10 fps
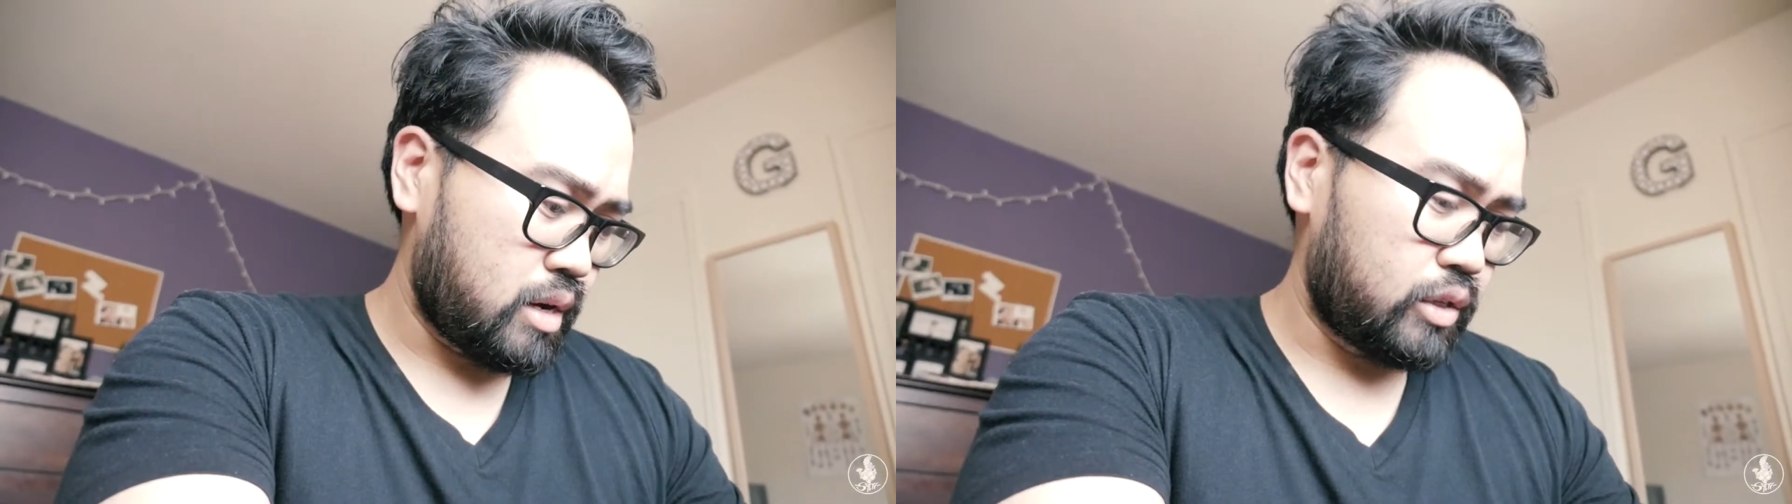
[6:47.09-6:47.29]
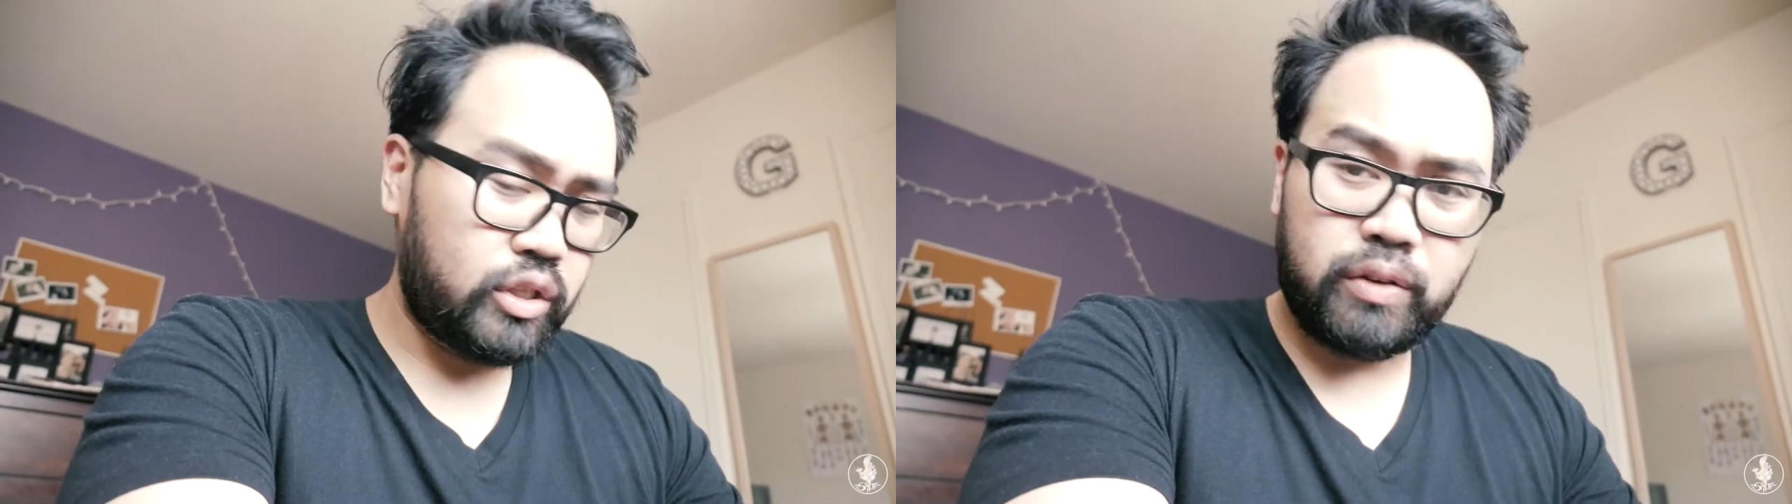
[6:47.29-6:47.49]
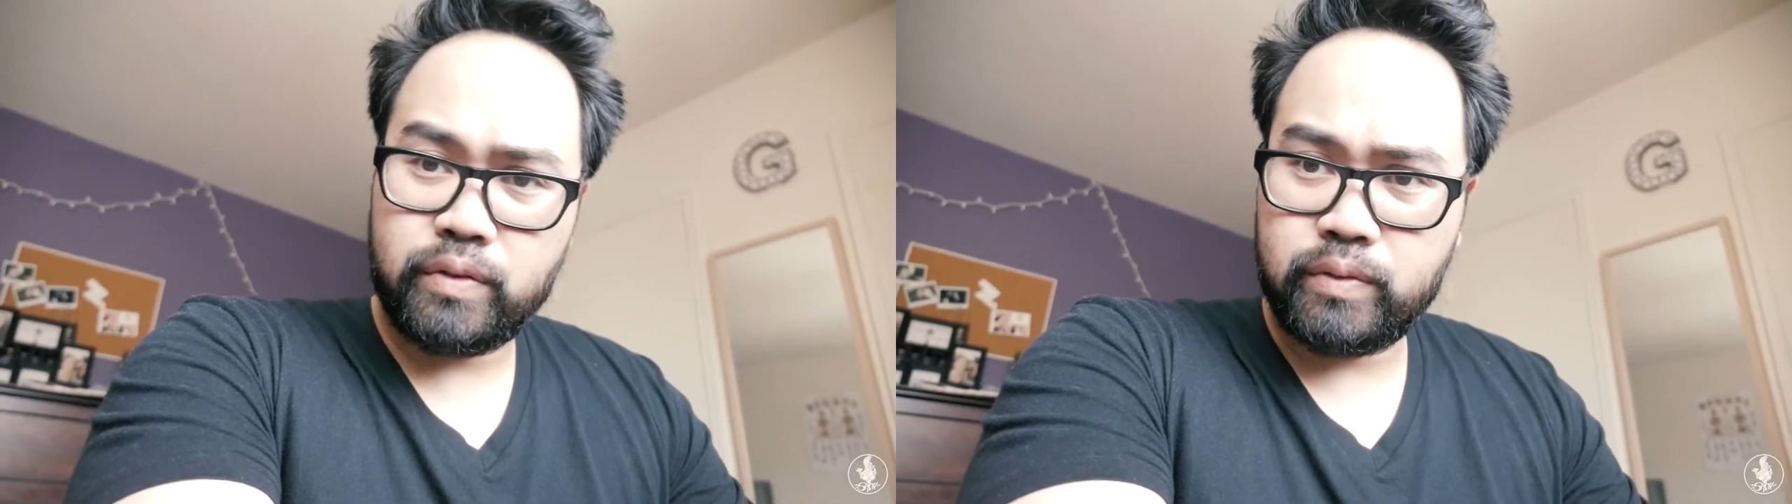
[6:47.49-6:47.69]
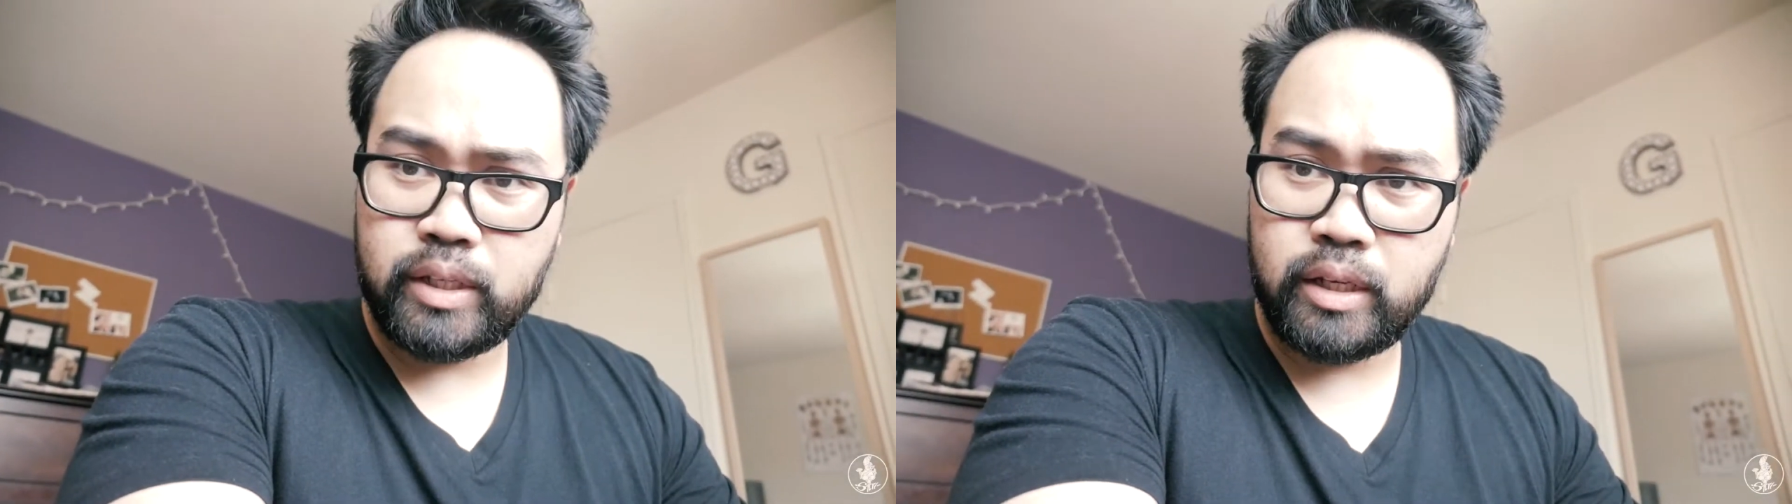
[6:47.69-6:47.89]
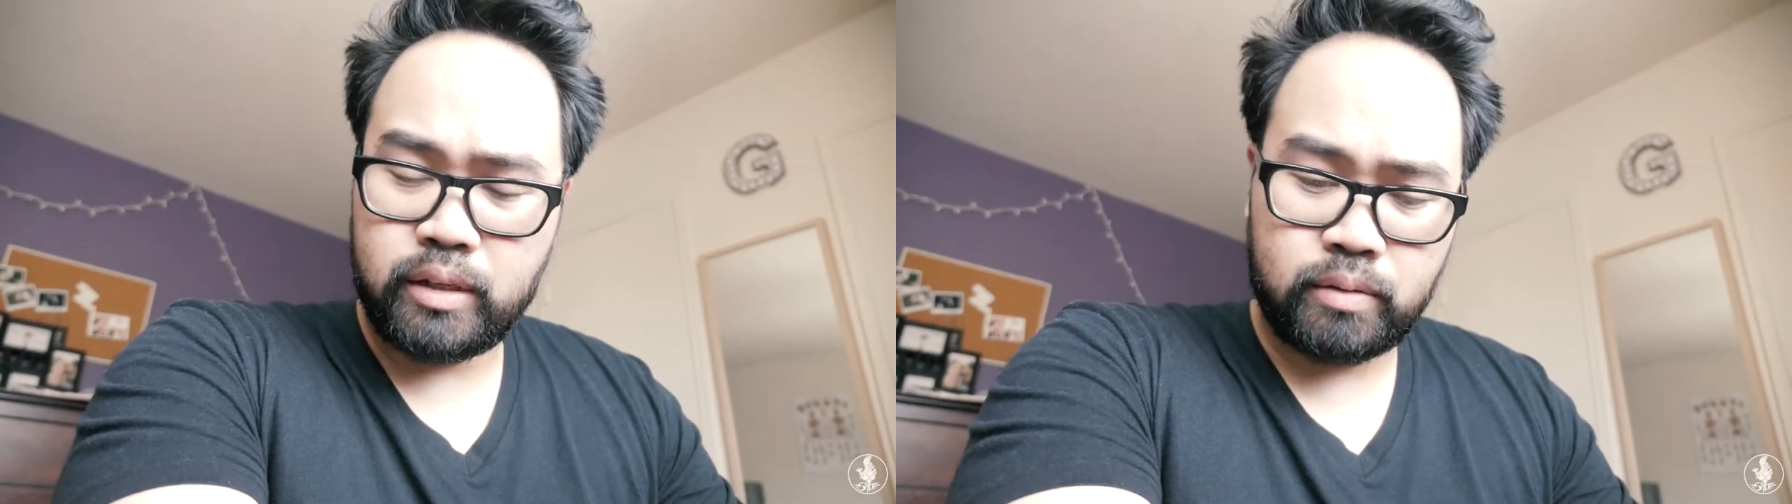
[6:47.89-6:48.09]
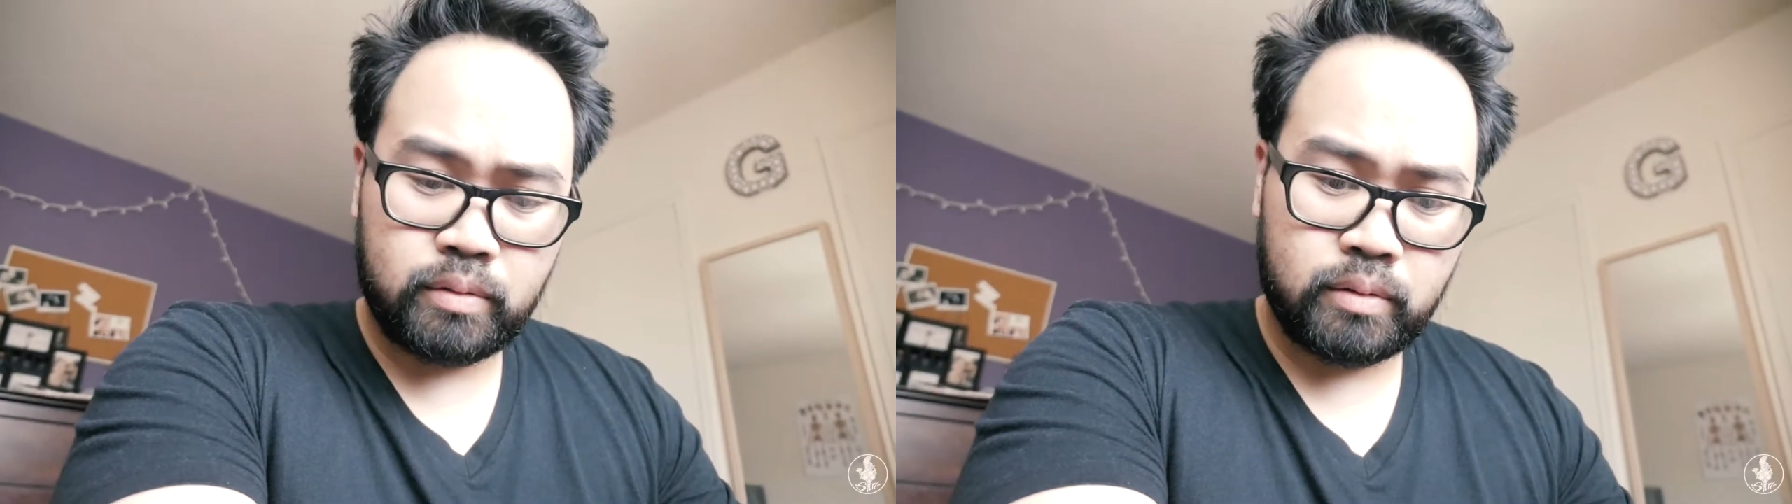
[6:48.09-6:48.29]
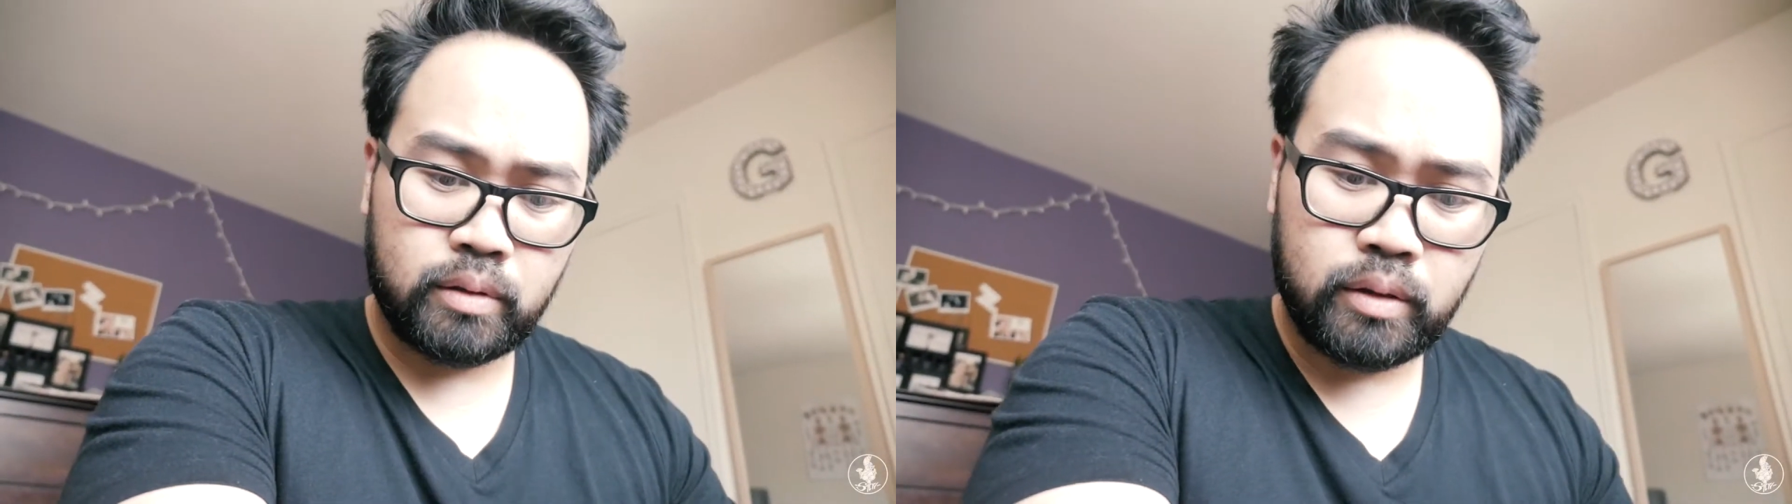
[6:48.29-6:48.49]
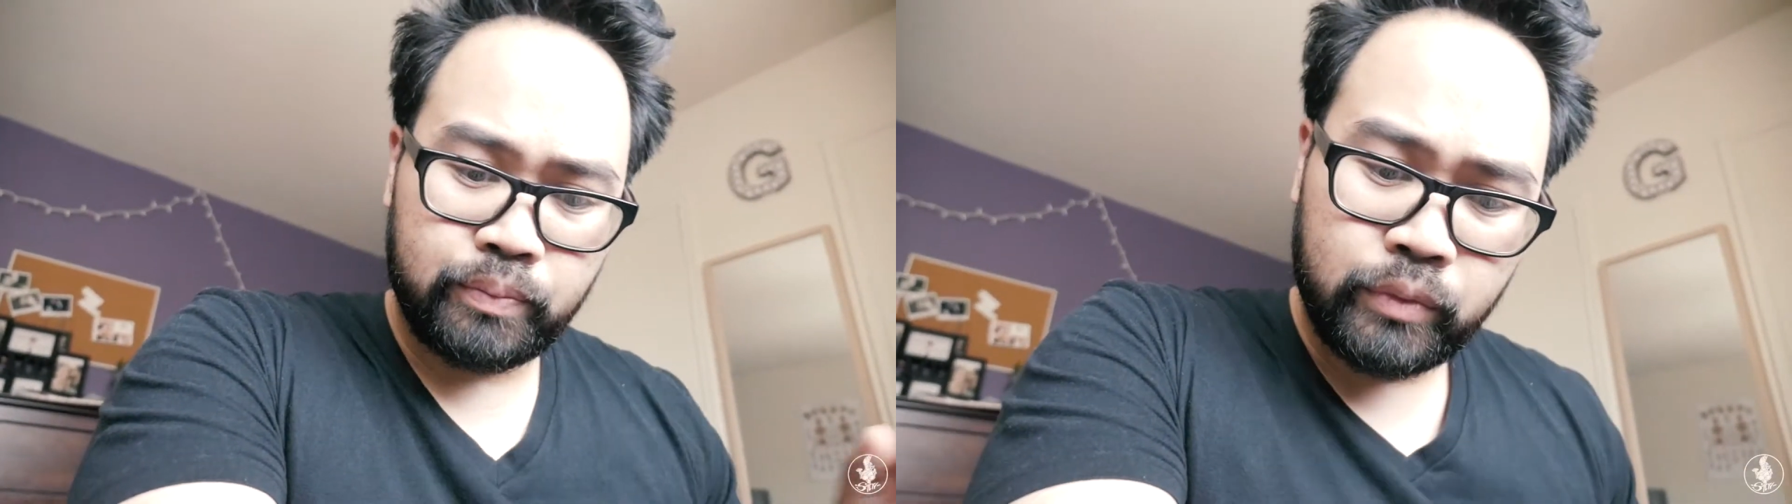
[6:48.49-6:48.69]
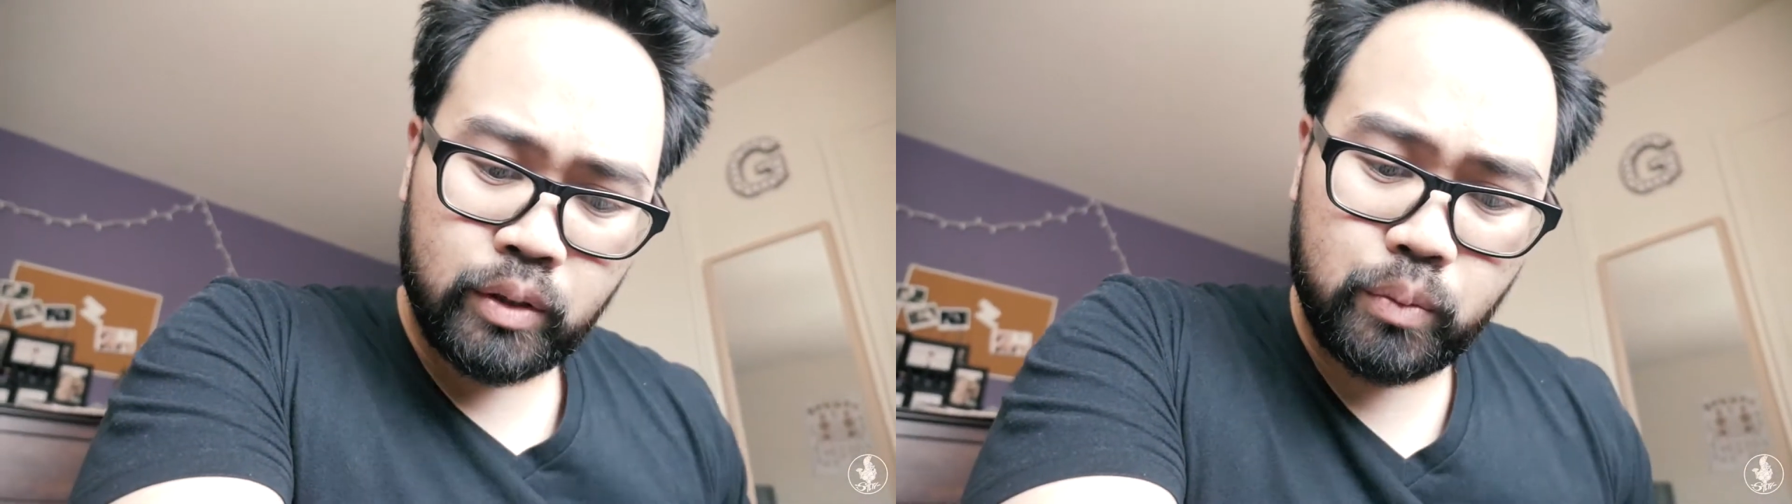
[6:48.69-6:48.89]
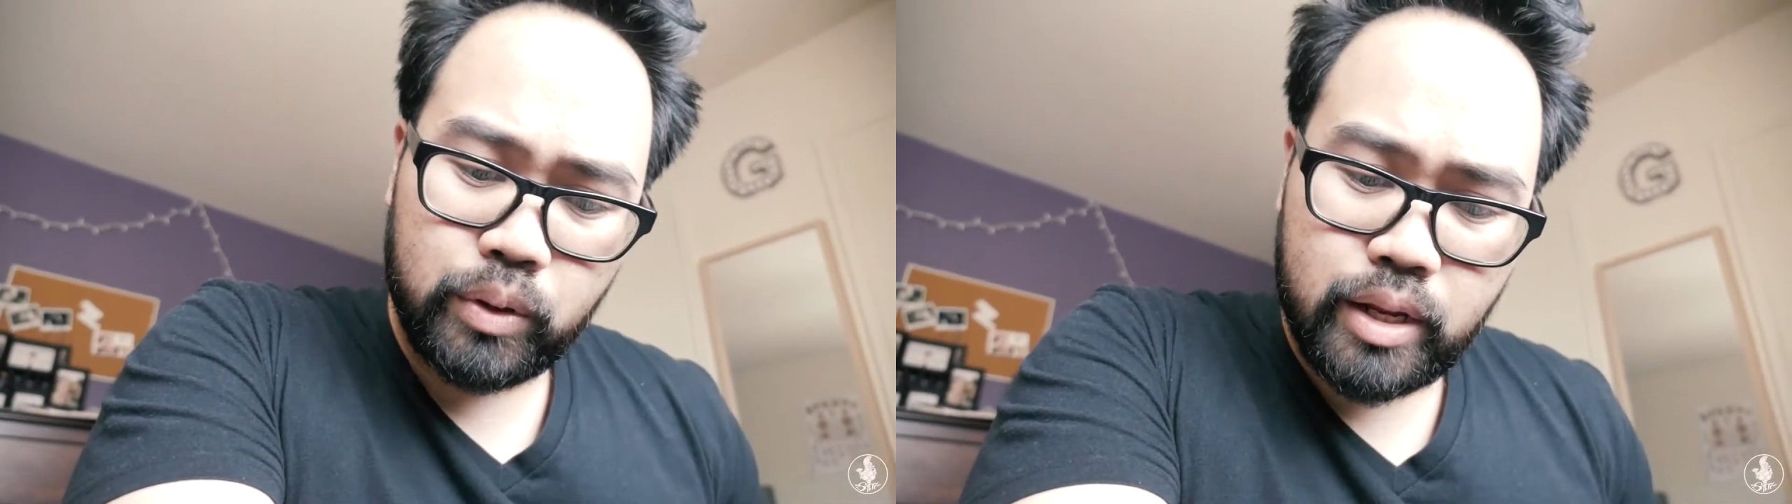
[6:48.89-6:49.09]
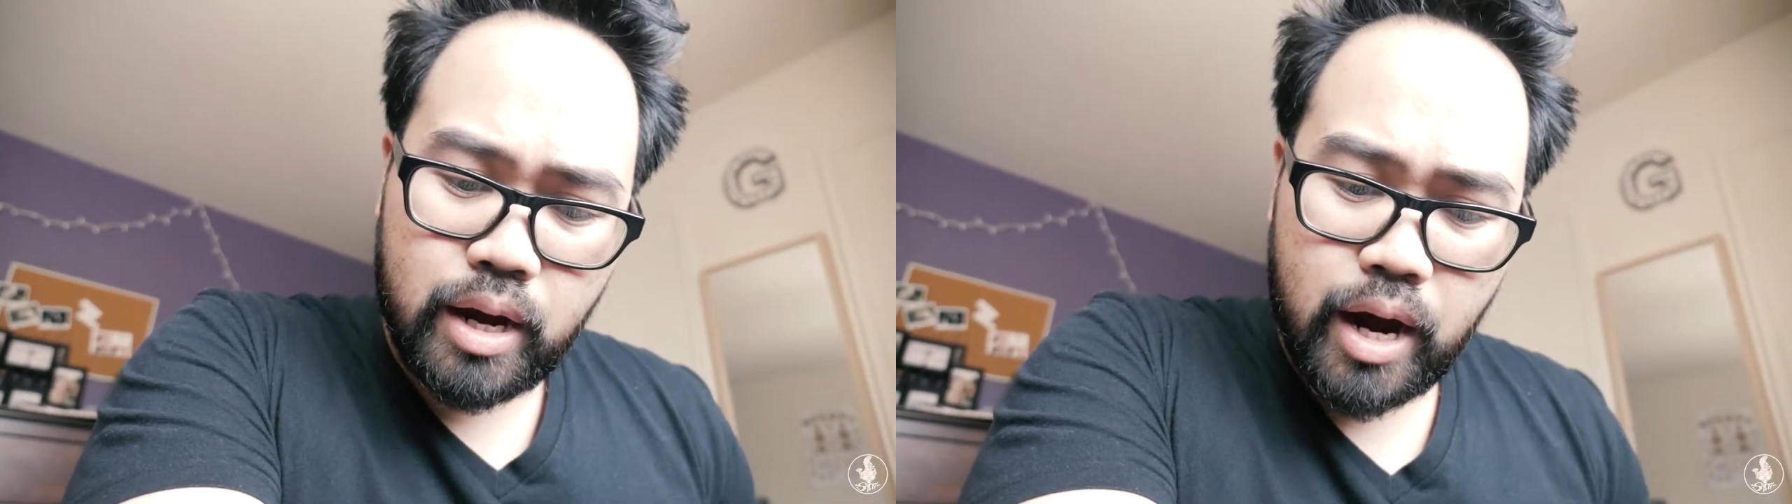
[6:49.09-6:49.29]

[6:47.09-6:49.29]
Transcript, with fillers: G15 with the